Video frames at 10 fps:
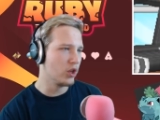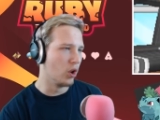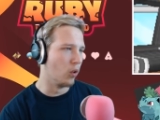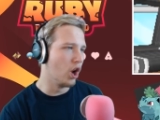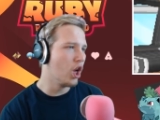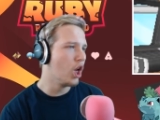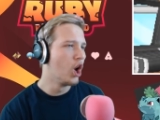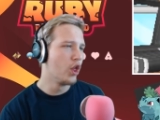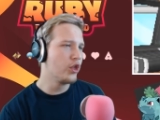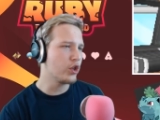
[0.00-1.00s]
You know what?
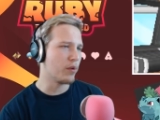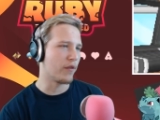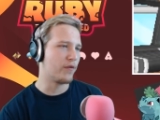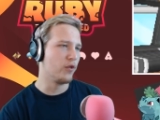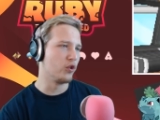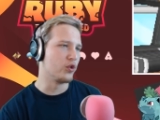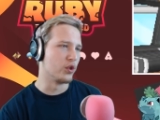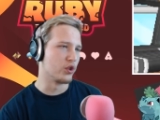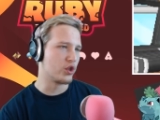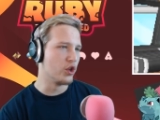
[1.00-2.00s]
I think you make full use of
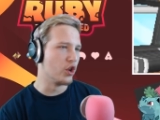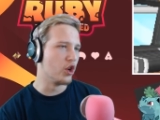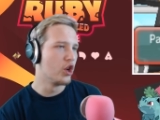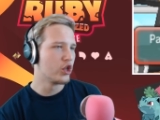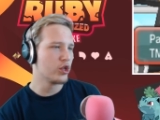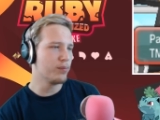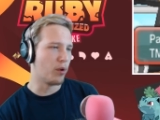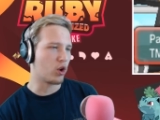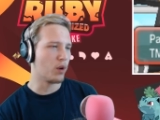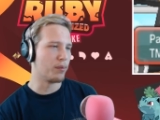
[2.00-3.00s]
this too. So
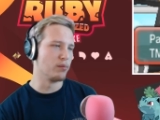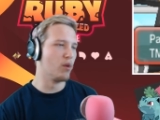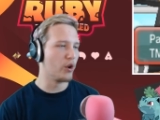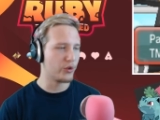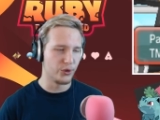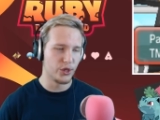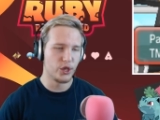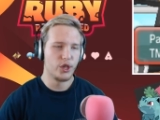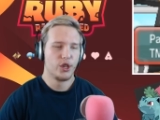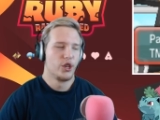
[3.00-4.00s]
bulk up your muscle, dude.